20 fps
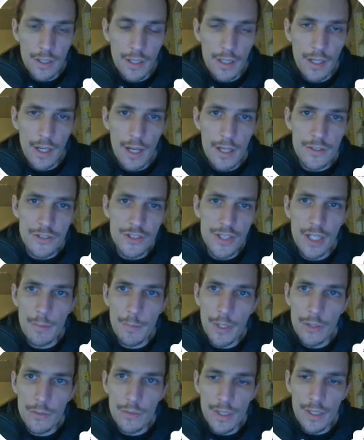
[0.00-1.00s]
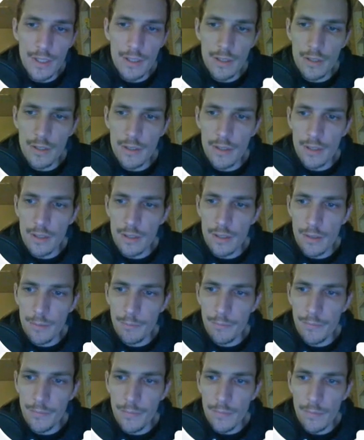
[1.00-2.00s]
I said about
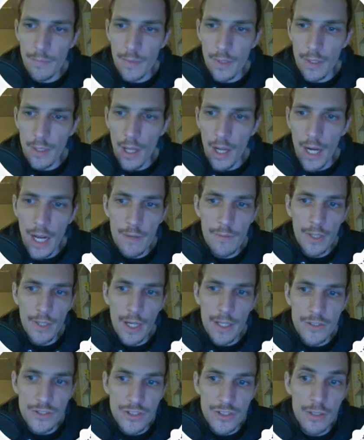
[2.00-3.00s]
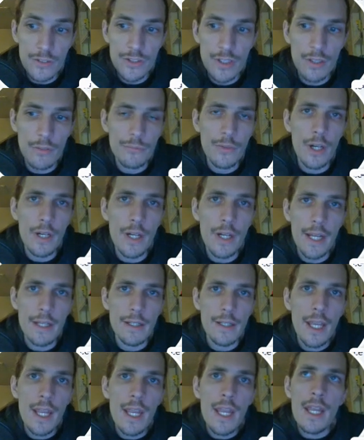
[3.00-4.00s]
the not having any sales on the front
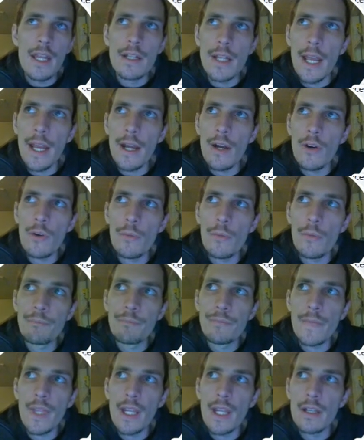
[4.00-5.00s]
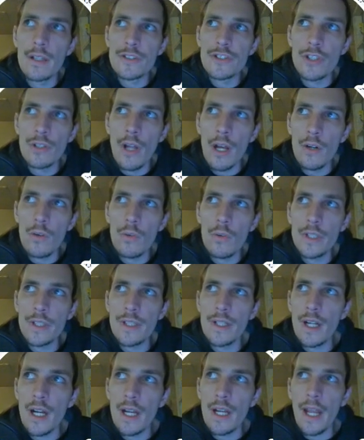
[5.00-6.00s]
end. Now, so not only
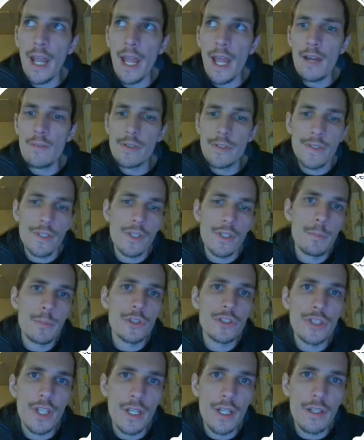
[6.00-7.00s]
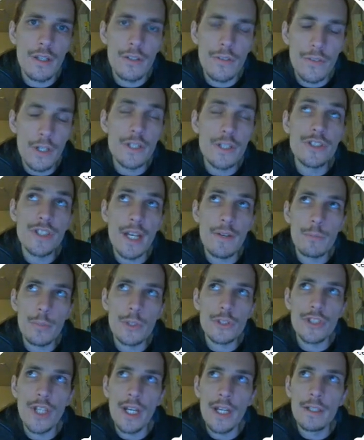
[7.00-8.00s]
did I have a 30%,
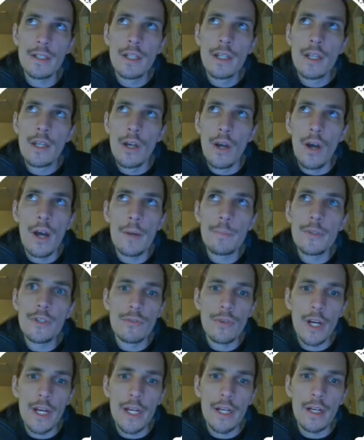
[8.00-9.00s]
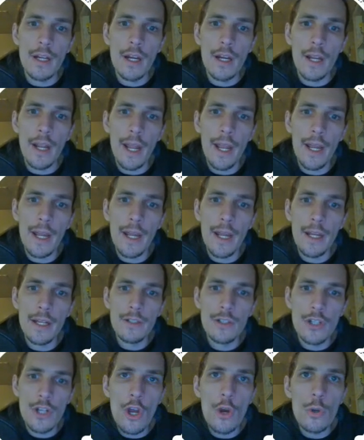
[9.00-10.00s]
37% opt-in rate, I
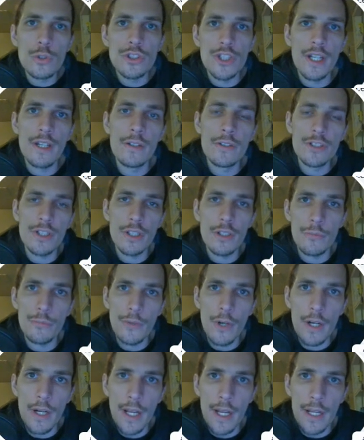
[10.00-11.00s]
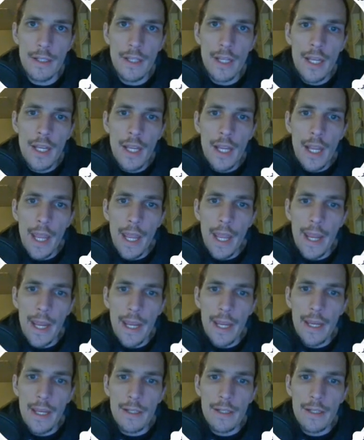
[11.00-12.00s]
had no sales on the front end.
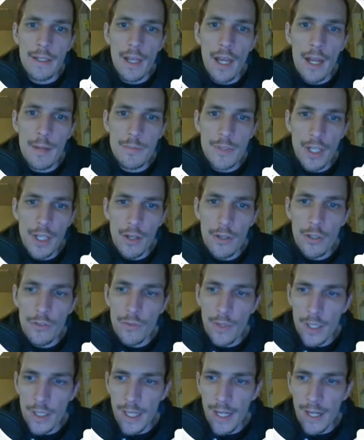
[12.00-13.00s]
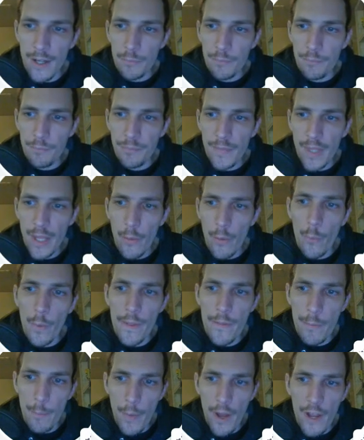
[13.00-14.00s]
And I'm telling you right now,
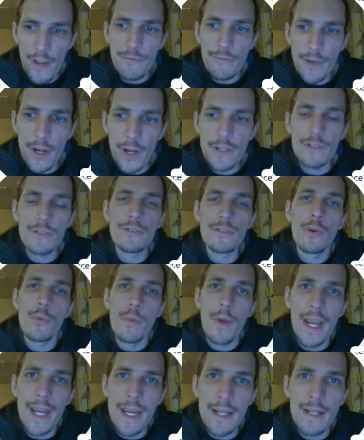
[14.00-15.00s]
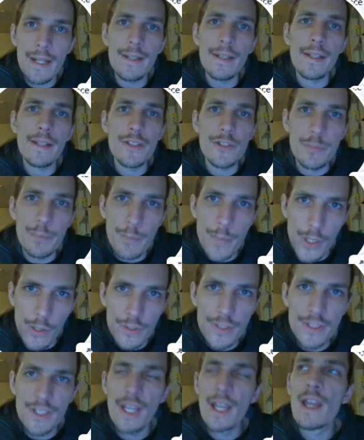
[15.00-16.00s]
with my funnel, the way it is
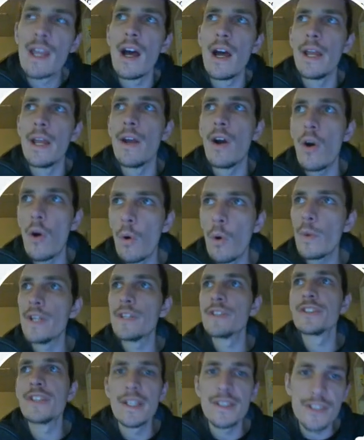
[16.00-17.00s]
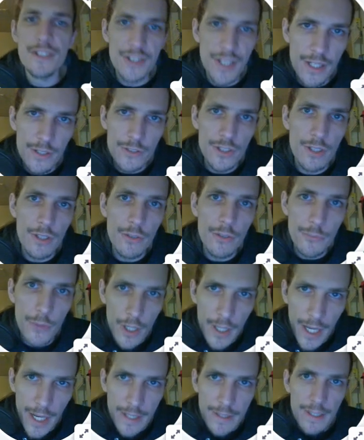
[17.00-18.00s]
built, I always get sales on the
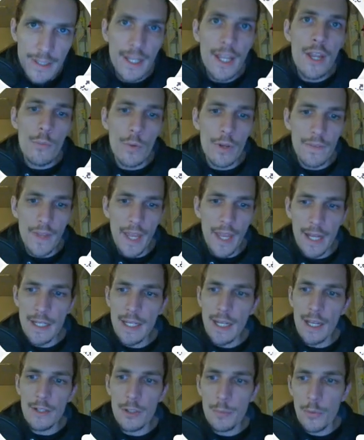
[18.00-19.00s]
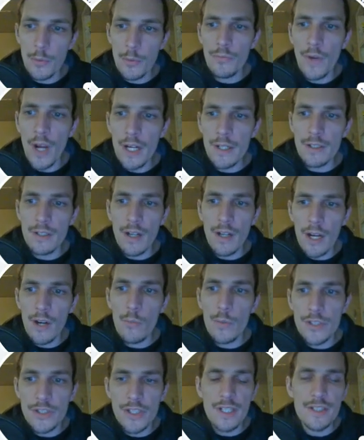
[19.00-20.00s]
front end. With any other provider, I
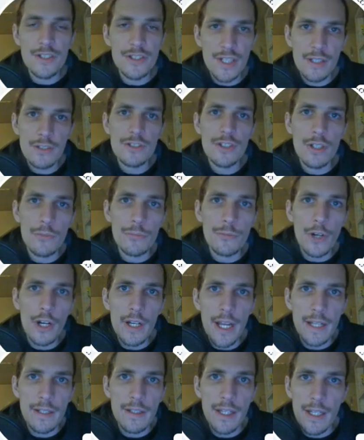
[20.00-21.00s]
always get sales on the front end.